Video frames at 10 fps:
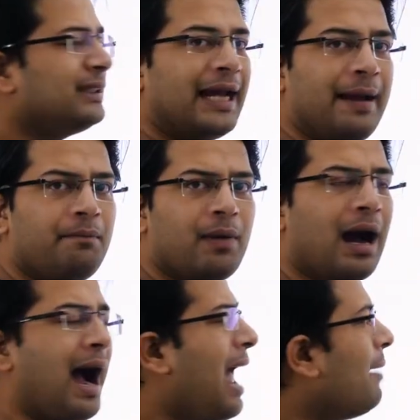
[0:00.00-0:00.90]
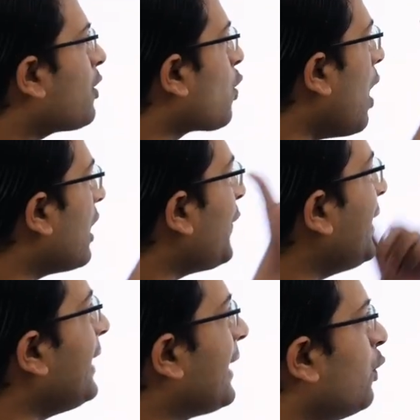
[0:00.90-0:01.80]
champ, I have a
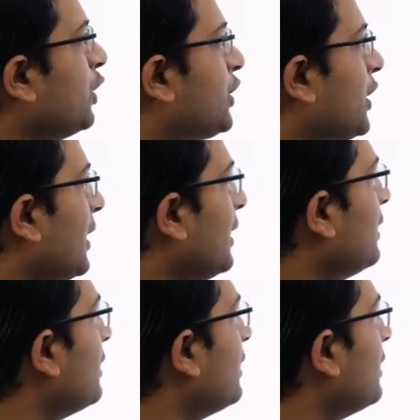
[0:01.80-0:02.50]
quadratic equation